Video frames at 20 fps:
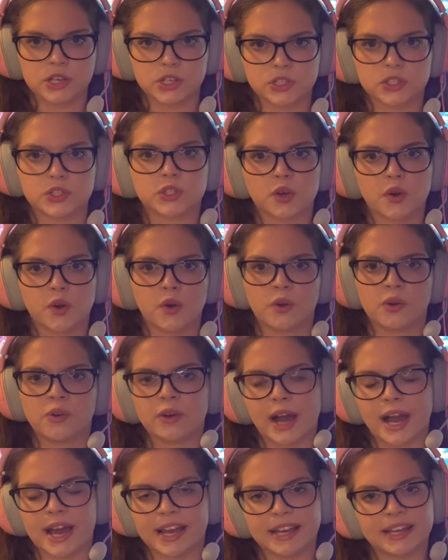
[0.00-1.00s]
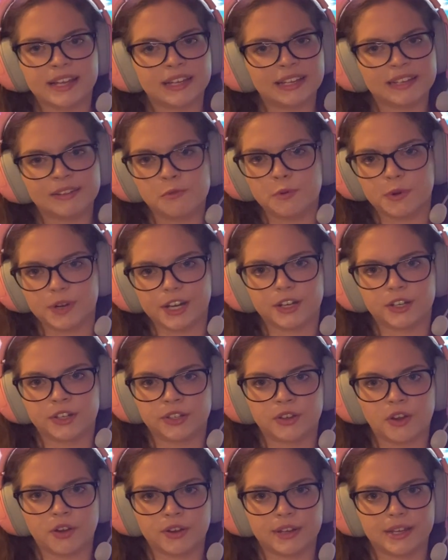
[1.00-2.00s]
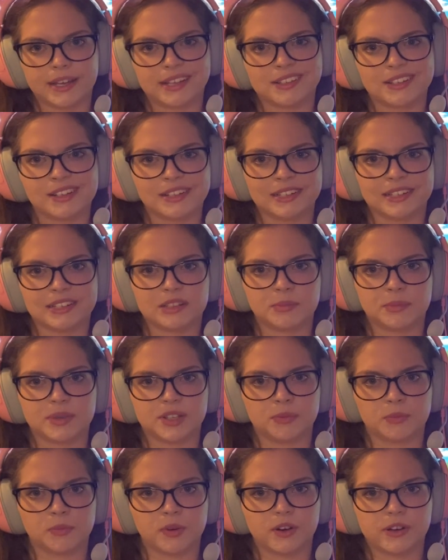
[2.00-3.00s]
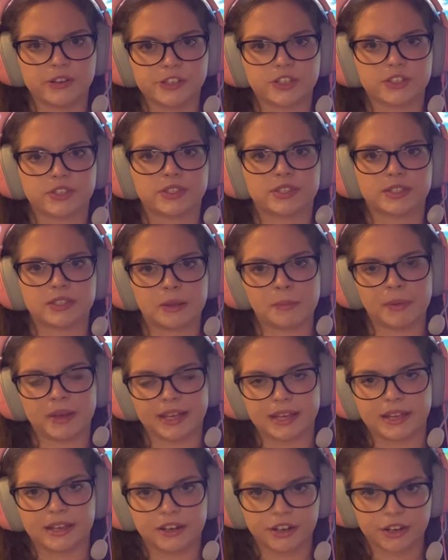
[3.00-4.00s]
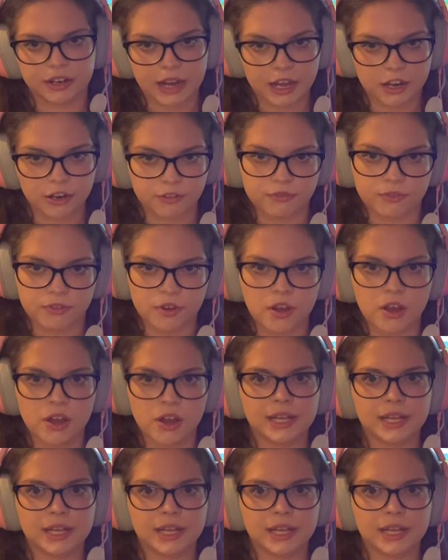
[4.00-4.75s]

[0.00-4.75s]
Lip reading: So I worked on that a little bit more, just making her kind of